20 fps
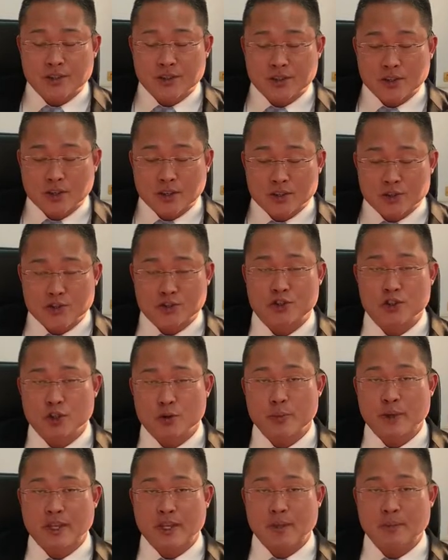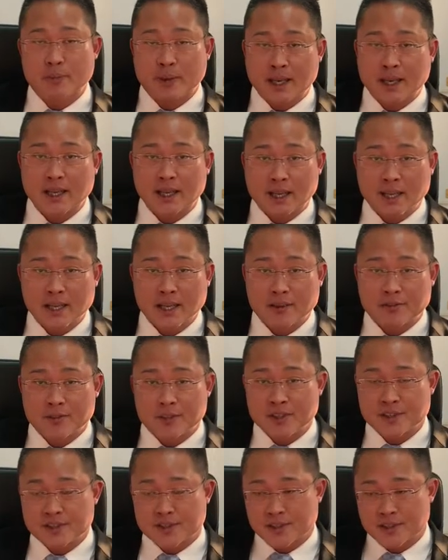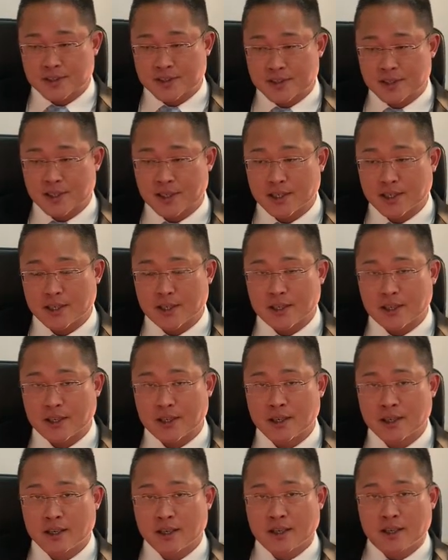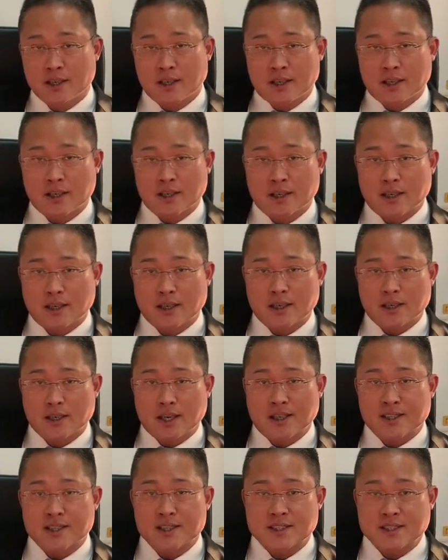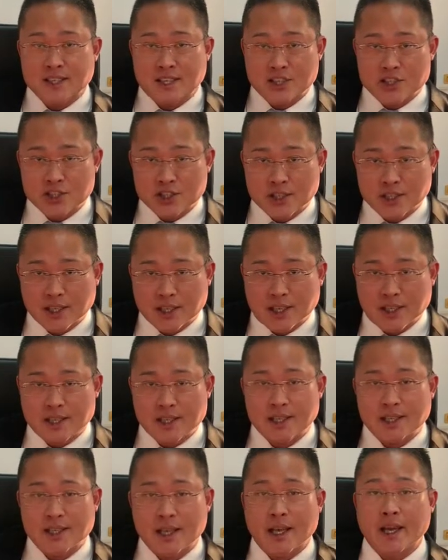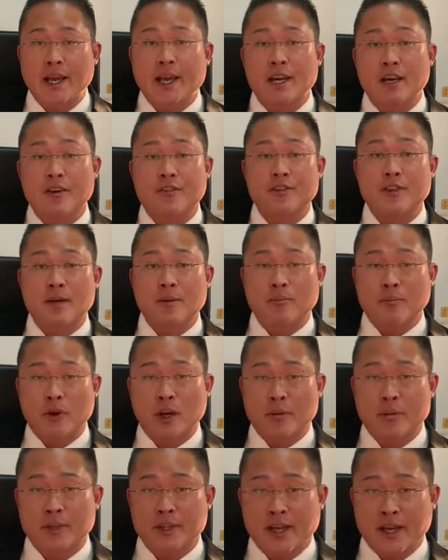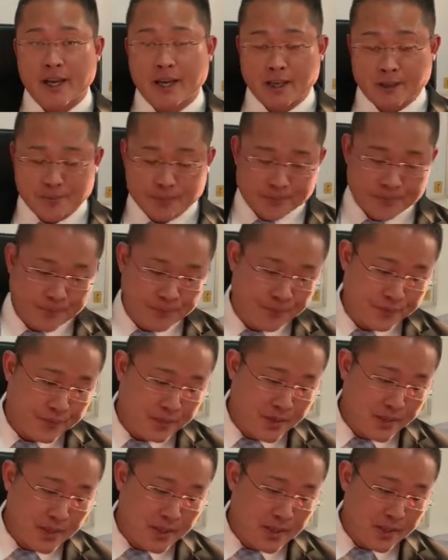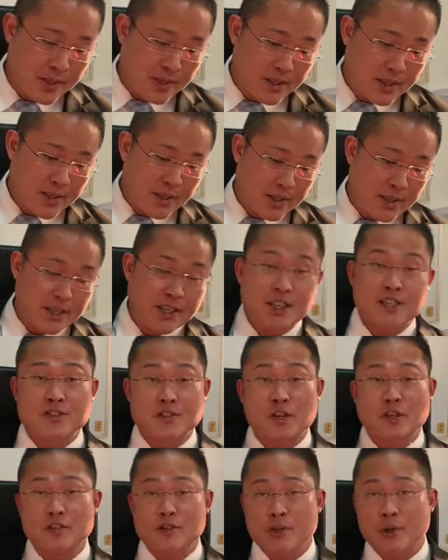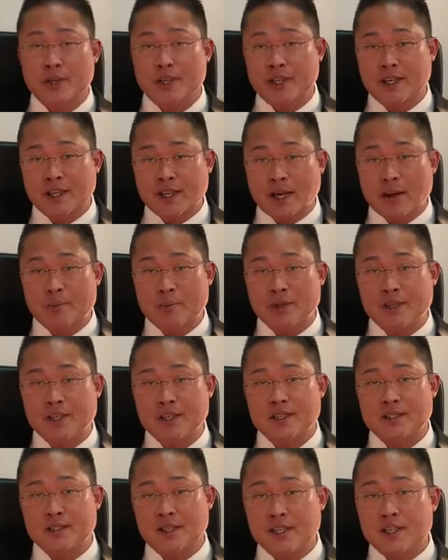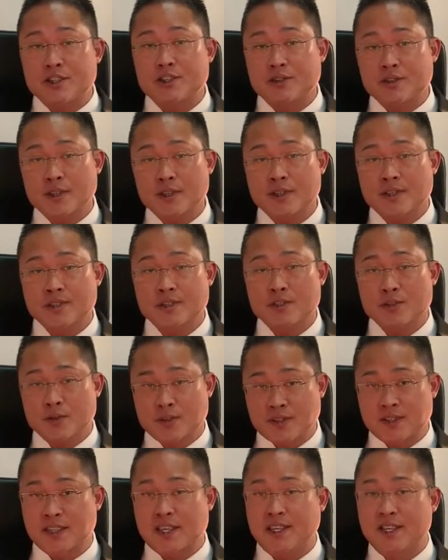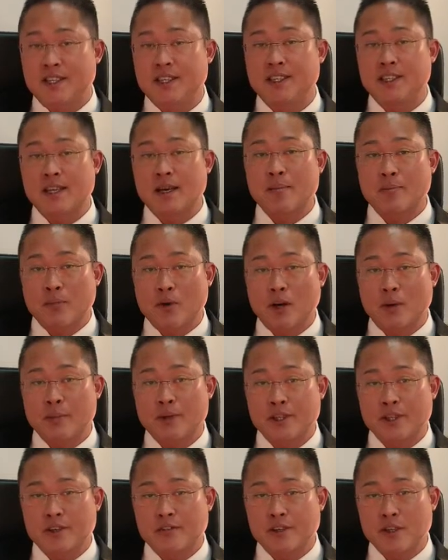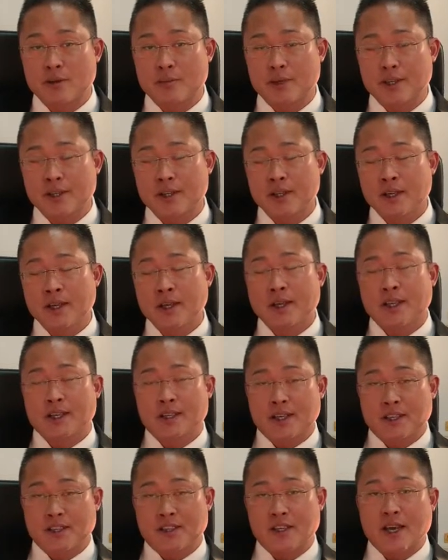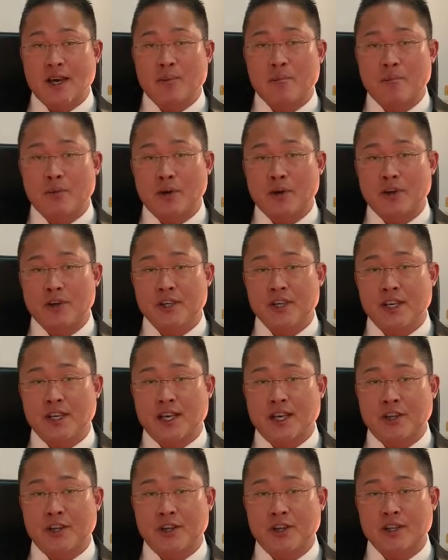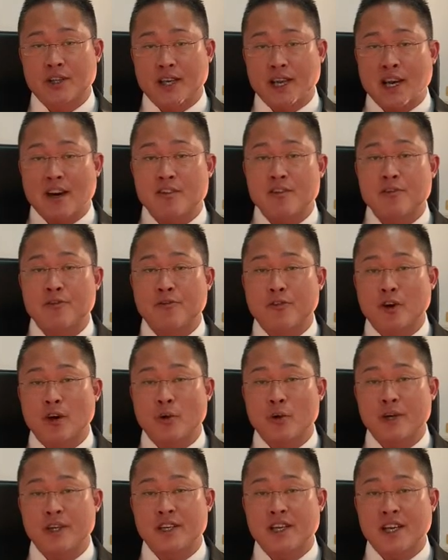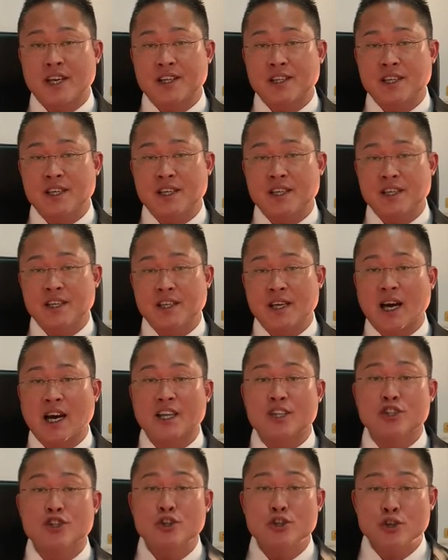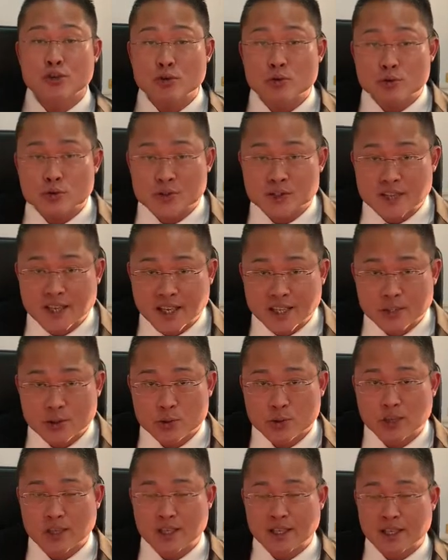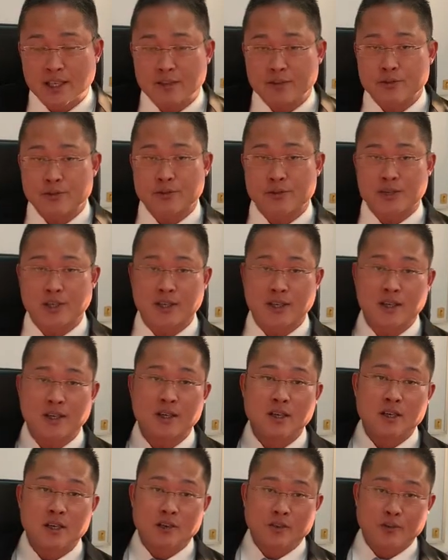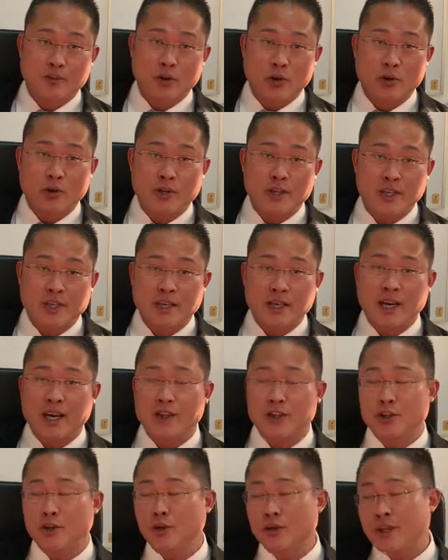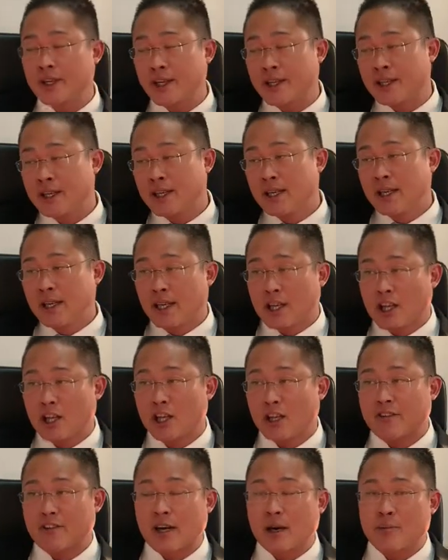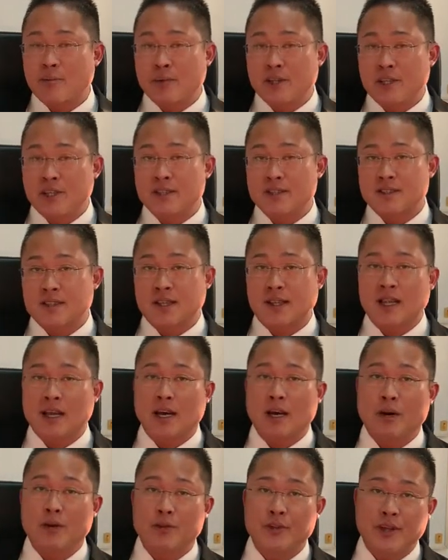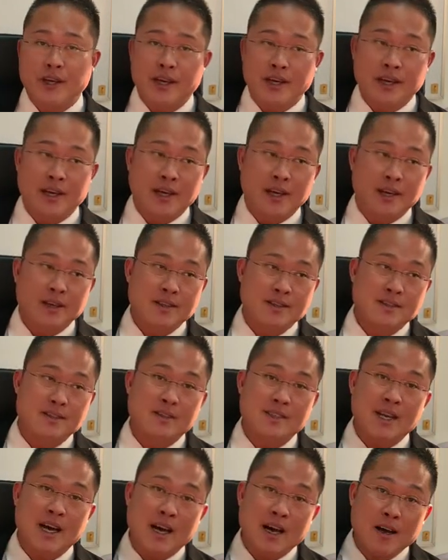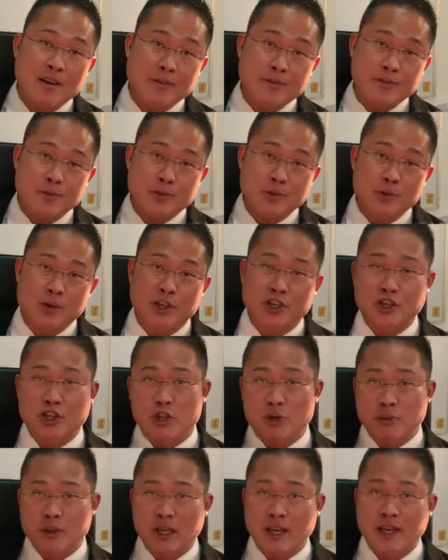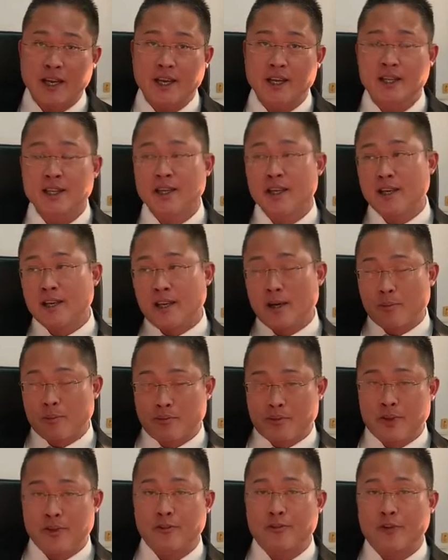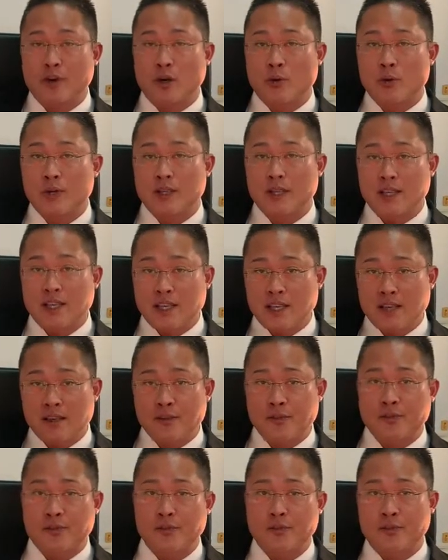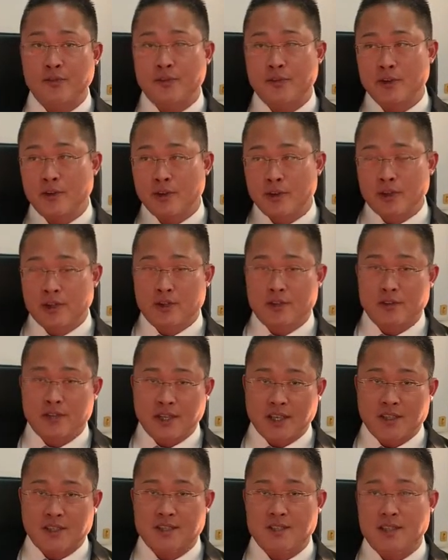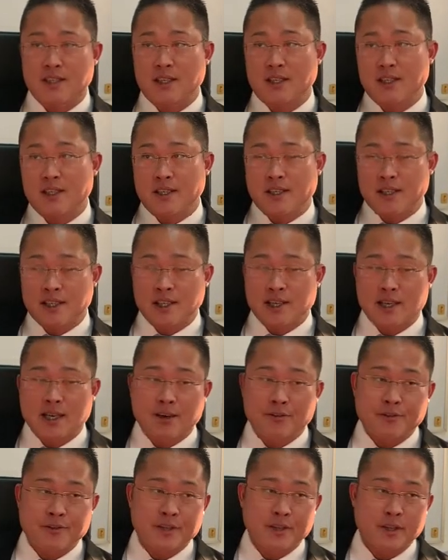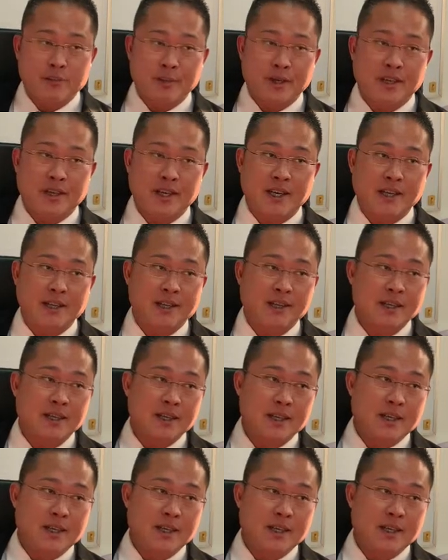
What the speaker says: consume any paid leave. This is under Section 88A of the Employment Act. It is also in the company's interest to state in the employment agreement that the employee cannot carry forward any unused annual leave to the following year. I know that a lot of companies allow their staff to accumulate and bring forward leave next year, the year after, but then